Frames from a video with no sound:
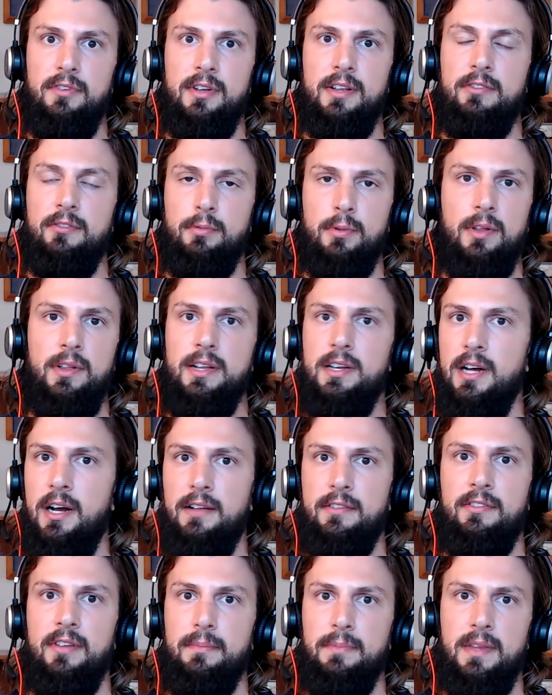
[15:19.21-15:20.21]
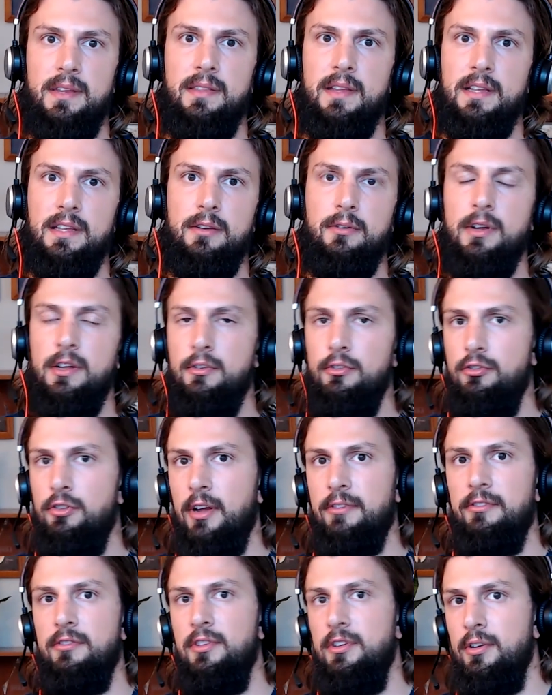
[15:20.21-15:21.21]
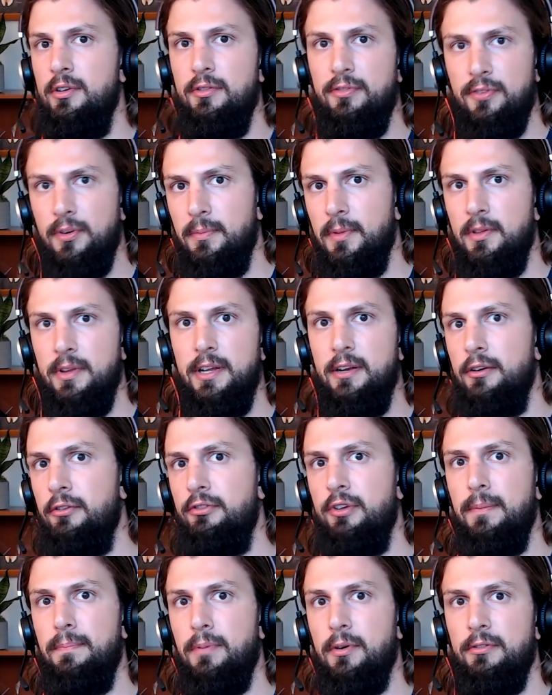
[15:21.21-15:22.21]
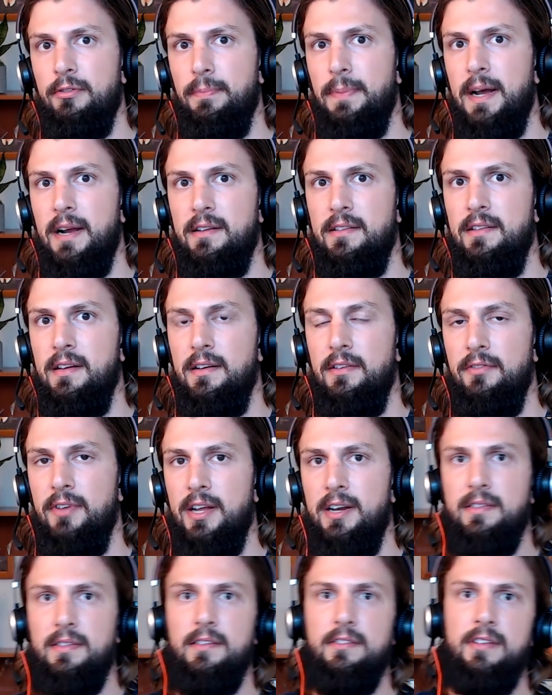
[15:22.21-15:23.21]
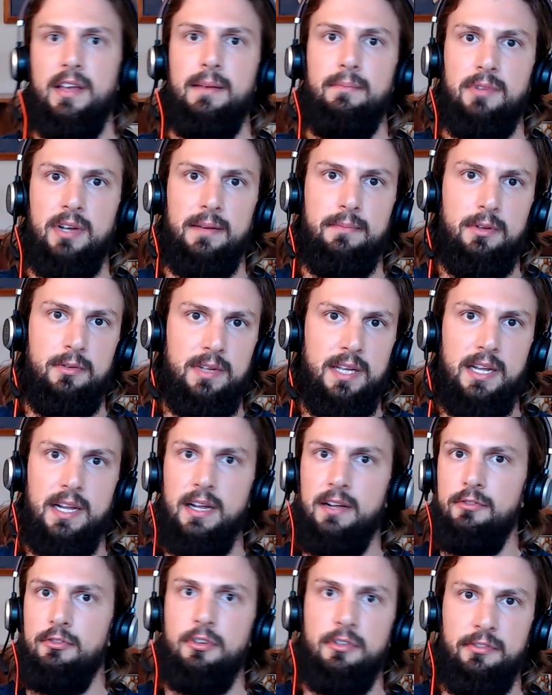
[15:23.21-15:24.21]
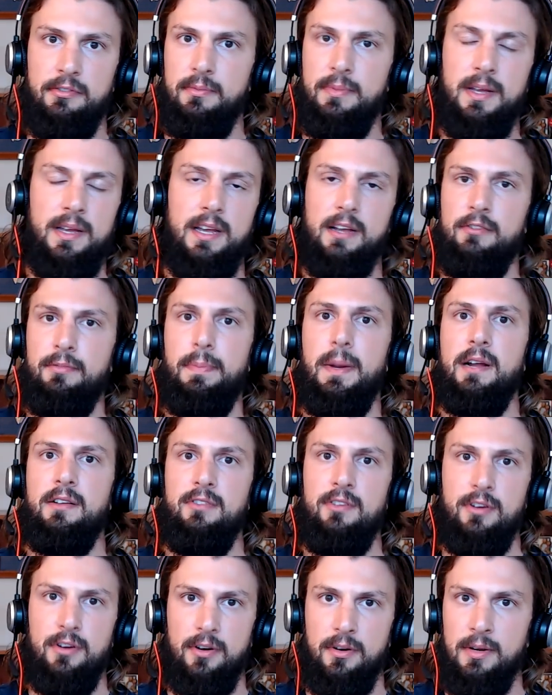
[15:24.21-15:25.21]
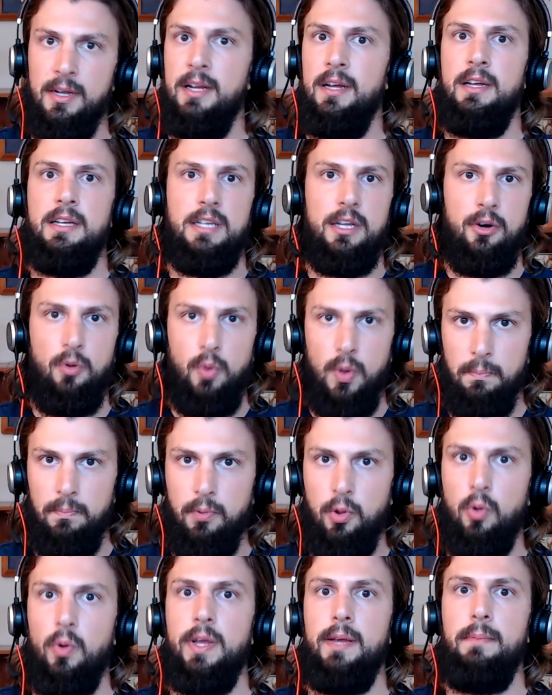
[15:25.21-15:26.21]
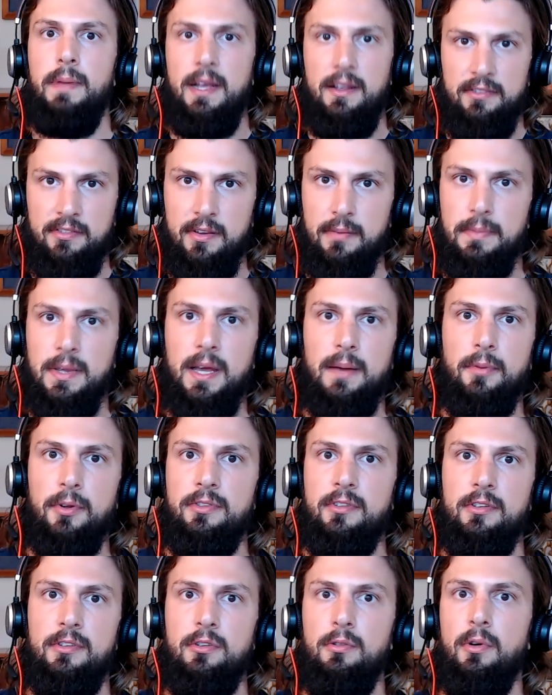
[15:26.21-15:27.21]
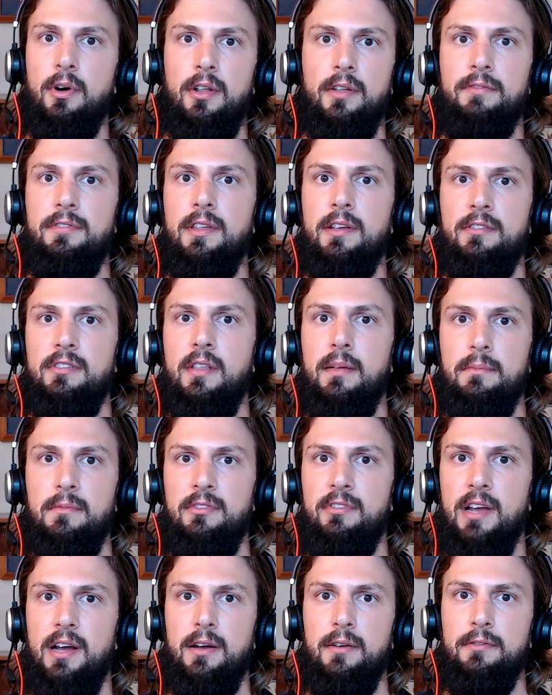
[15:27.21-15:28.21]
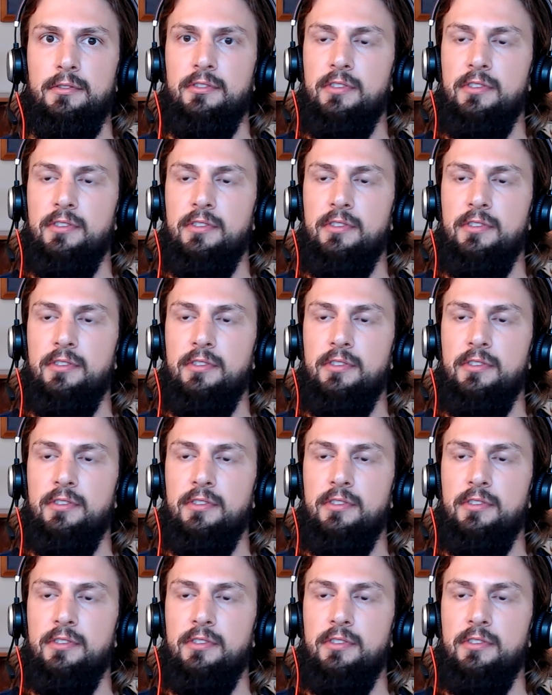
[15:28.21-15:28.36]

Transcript: It's really not something that you can just do from a leadership perspective. And at the same time, you can't just expect your employee base to be able to do all of this themselves.